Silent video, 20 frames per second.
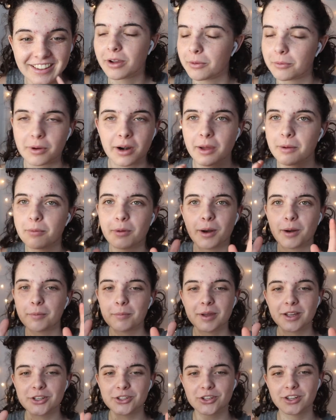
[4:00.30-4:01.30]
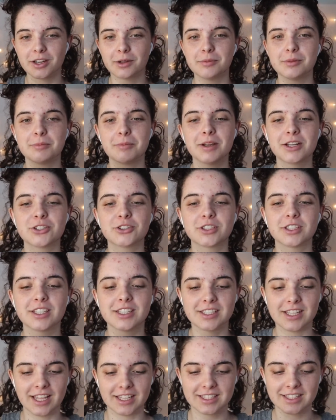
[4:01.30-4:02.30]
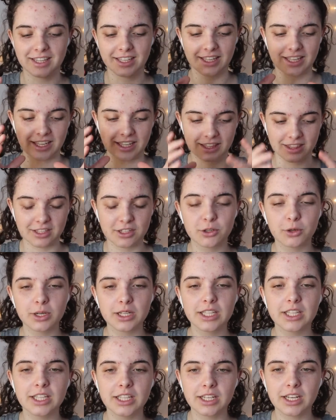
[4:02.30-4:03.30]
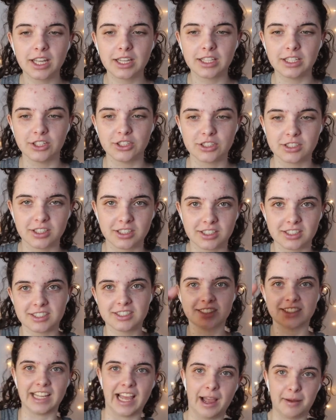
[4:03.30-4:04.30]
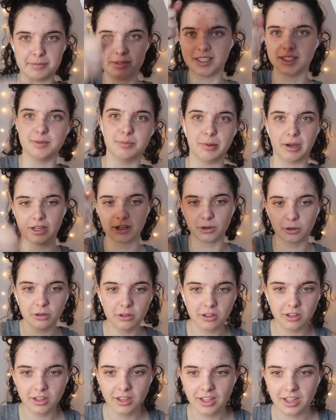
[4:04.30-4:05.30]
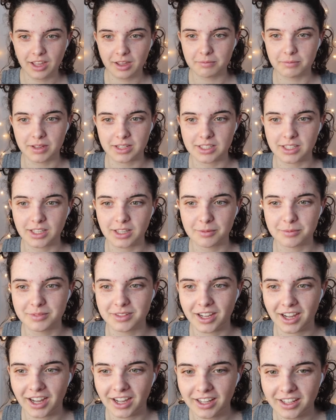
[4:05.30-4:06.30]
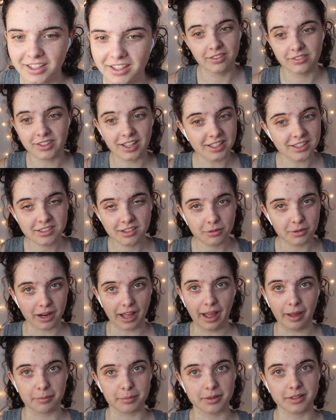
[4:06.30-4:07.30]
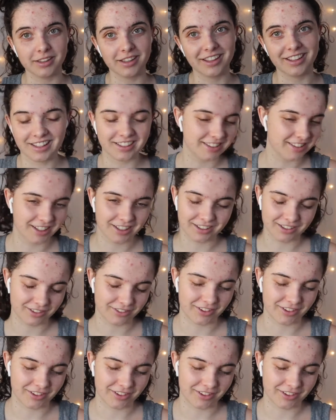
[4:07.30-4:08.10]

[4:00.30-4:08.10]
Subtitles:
Wait, when I'm picturing the assassin like in the toilet and then just like stabs his butthole, making him die. If that's not what happened, like that's not as